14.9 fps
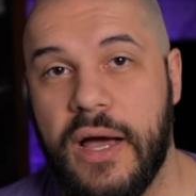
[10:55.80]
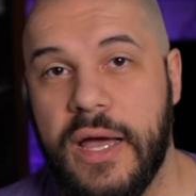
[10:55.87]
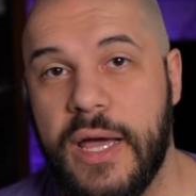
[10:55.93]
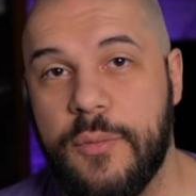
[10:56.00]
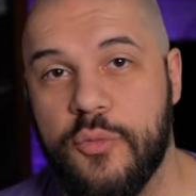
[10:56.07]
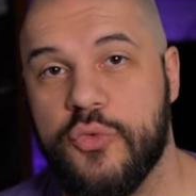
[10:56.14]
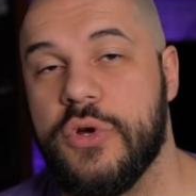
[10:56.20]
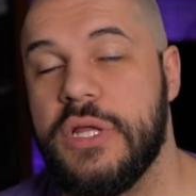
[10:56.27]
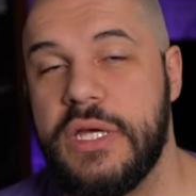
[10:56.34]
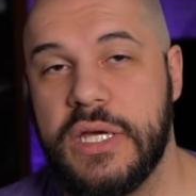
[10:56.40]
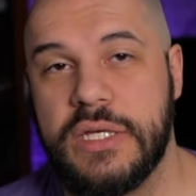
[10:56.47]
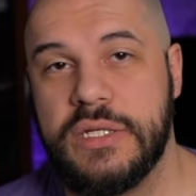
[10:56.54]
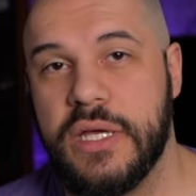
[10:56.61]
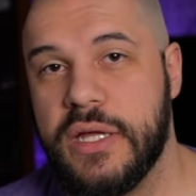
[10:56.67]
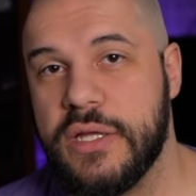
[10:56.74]
I am really
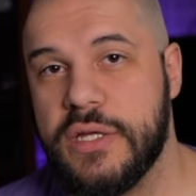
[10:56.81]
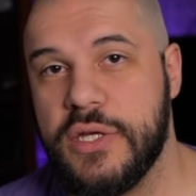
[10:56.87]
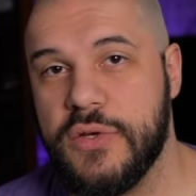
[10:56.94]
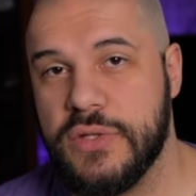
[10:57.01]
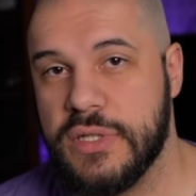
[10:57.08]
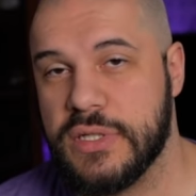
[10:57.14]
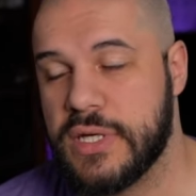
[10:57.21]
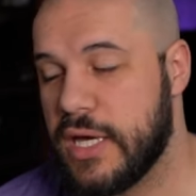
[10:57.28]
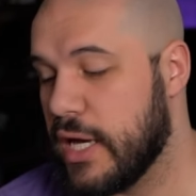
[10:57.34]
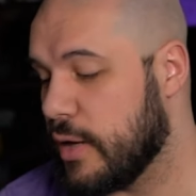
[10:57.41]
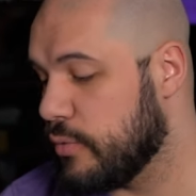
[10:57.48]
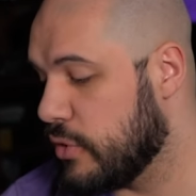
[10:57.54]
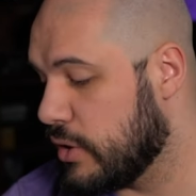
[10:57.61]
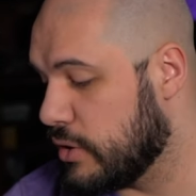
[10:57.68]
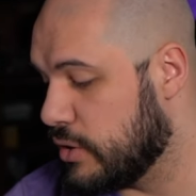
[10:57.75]
excited to use this
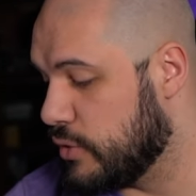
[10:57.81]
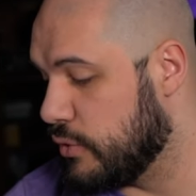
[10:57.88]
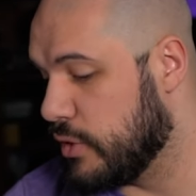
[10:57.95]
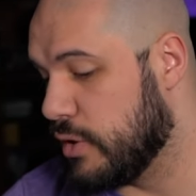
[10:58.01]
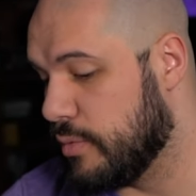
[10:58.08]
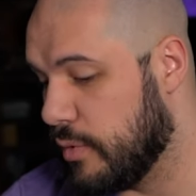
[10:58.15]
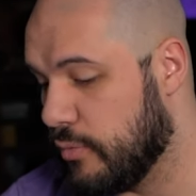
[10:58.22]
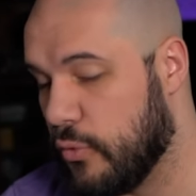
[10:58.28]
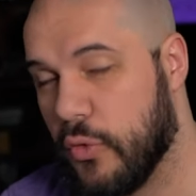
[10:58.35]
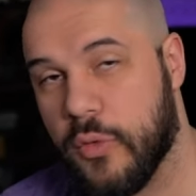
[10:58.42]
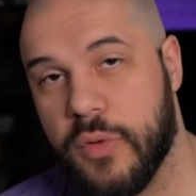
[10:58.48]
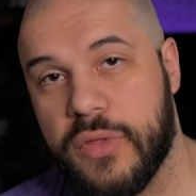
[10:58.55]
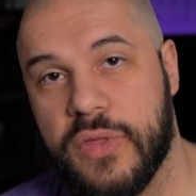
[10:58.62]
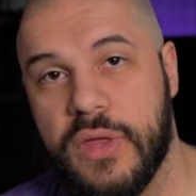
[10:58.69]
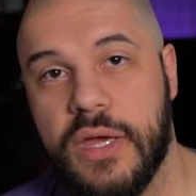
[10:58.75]
camera, do a little bit more
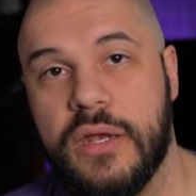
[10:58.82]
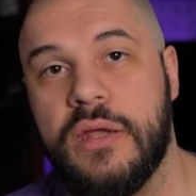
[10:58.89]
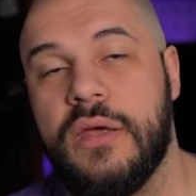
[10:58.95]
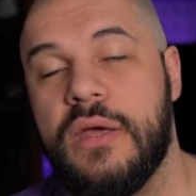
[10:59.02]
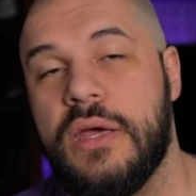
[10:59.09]
with it.